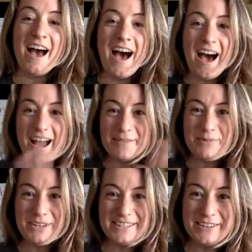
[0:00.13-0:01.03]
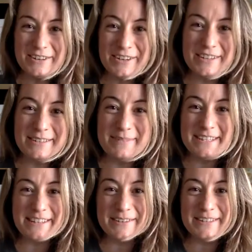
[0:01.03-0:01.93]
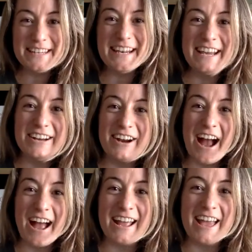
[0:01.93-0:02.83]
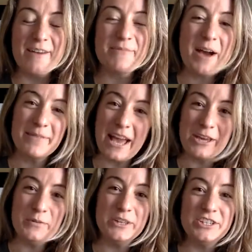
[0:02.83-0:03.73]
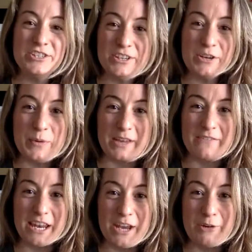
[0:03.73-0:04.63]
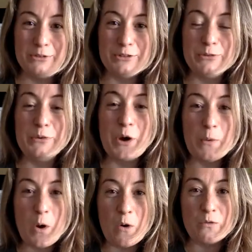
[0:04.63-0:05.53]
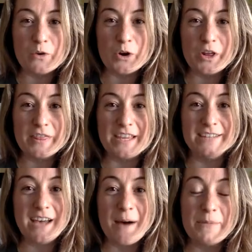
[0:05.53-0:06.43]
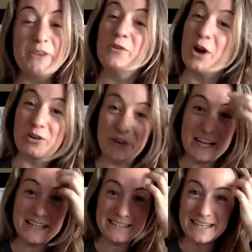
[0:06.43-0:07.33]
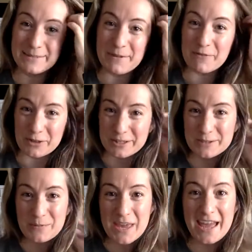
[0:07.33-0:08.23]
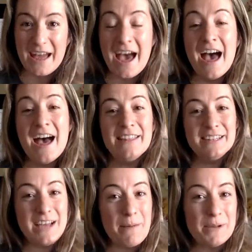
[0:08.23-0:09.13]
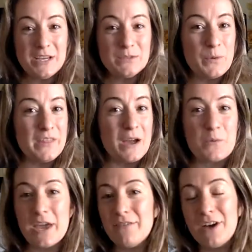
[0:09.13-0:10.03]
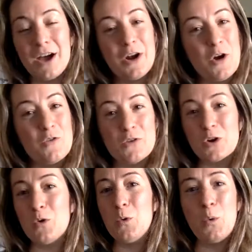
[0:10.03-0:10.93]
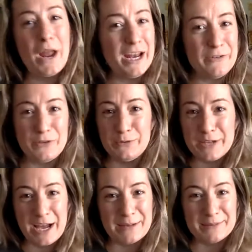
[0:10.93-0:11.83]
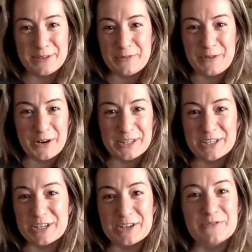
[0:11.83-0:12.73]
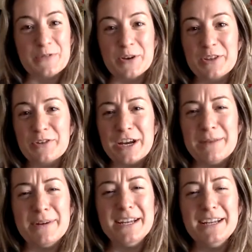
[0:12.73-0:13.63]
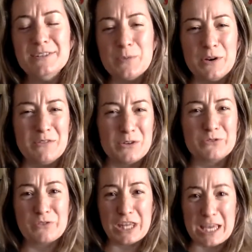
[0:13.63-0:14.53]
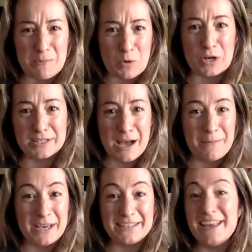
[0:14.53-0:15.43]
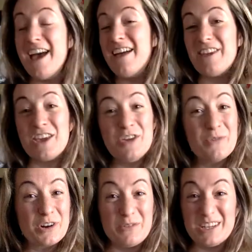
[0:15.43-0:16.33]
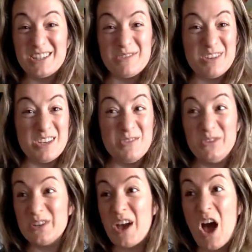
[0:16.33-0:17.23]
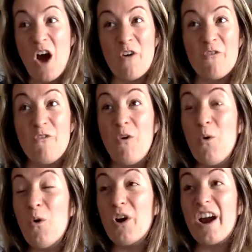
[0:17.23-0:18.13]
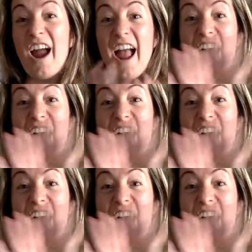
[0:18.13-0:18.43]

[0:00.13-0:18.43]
Hi boys and girls, Miss Lowson here. I am coming at you with just a quick video to go over the topic for our reading assessment for this week. The topic is one that we have gone over quite a few times so far this year in 4th grade, but it is one of those really important topics that you are going to use forever